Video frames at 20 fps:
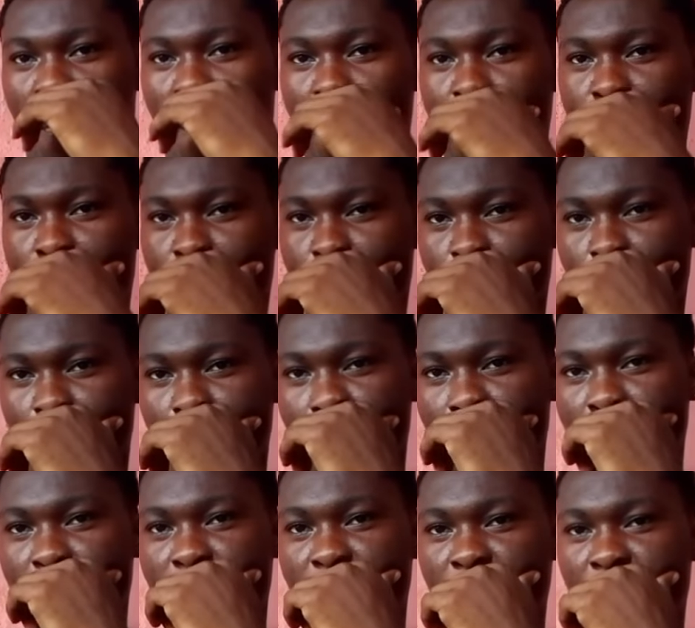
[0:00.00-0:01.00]

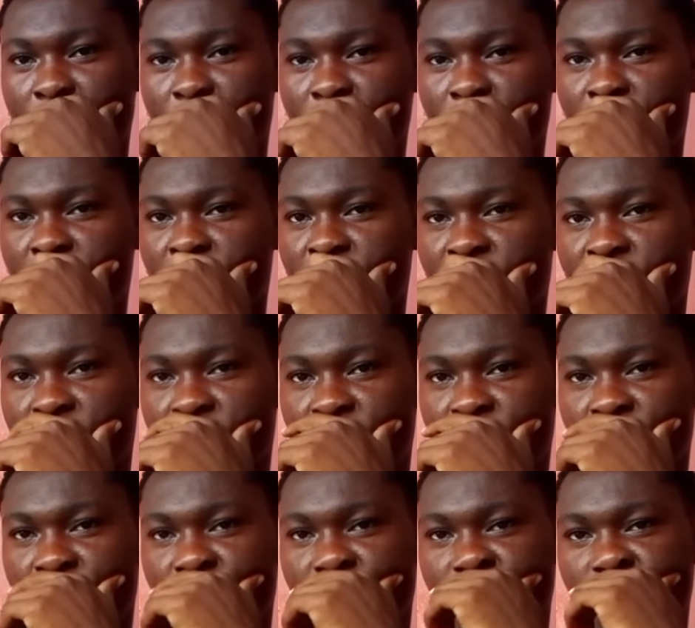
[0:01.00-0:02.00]

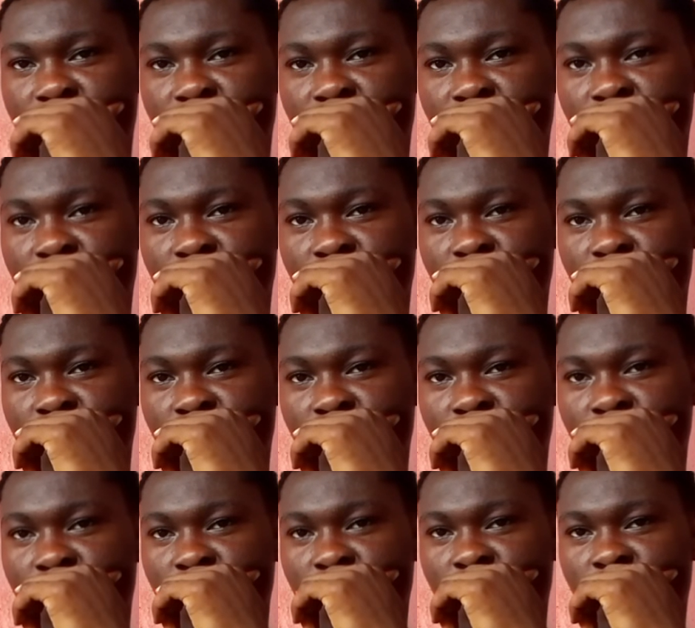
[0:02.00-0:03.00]

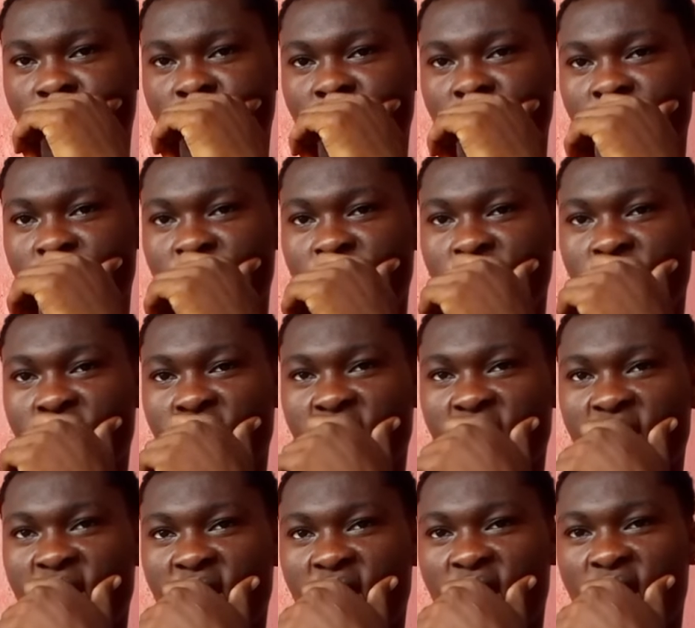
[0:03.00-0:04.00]
[no speech]